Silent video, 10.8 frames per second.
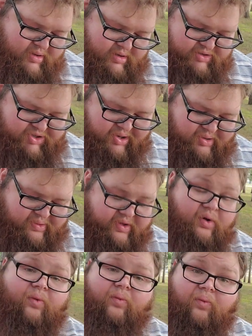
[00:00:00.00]
So the
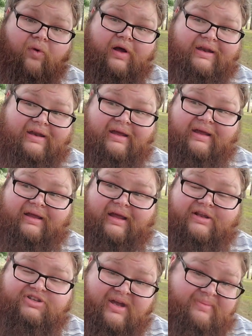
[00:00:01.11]
one
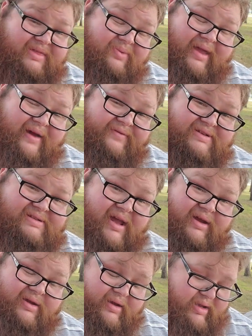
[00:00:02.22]
enchantment that we have in this
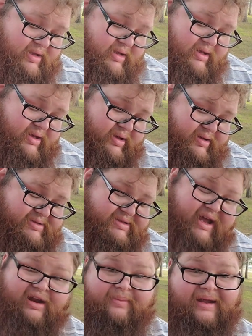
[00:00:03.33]
deck is
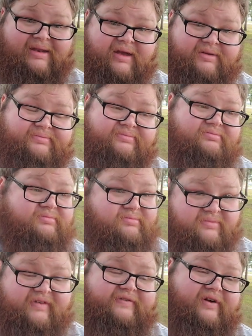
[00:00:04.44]
Animate Dead,
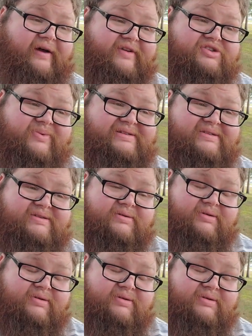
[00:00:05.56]
for obvious reasons.